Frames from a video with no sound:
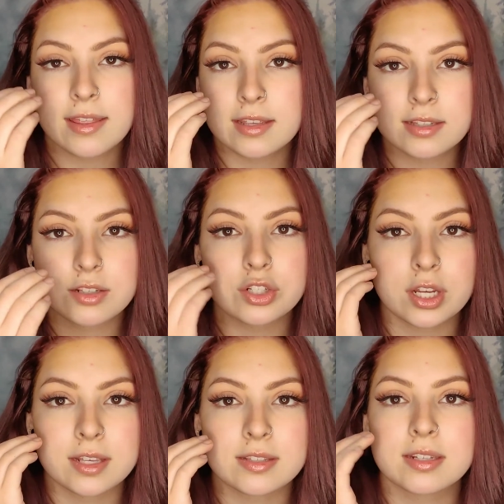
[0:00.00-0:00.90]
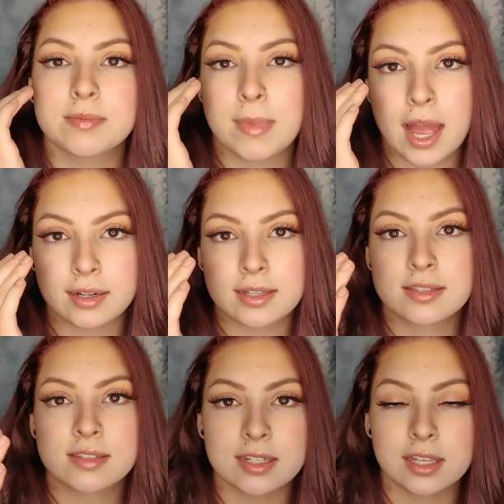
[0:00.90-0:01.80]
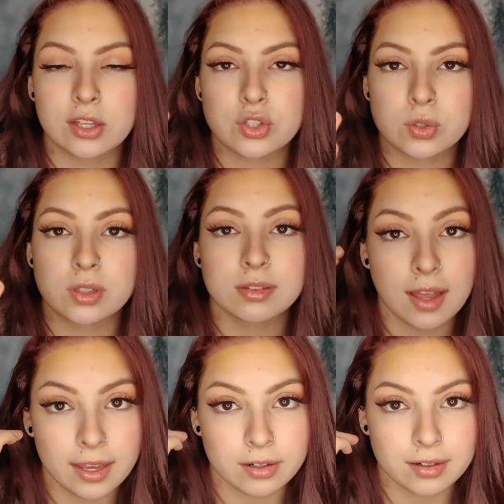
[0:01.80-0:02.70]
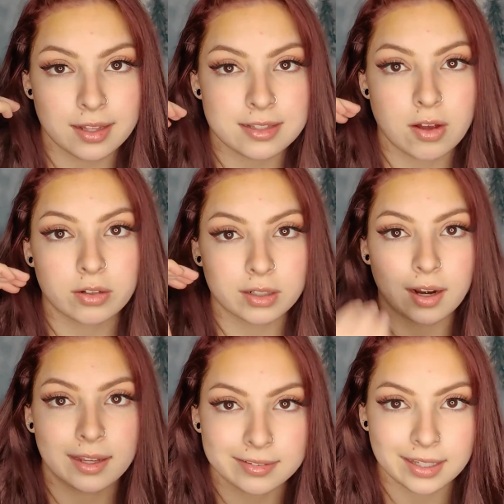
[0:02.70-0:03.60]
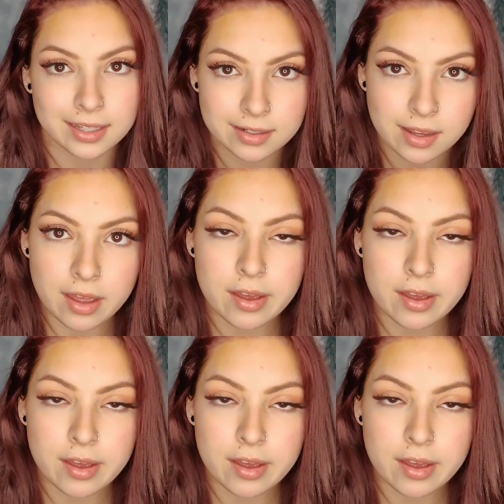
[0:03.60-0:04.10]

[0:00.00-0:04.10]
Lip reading: This is just magnets sticking to the liner that's on your eyelid.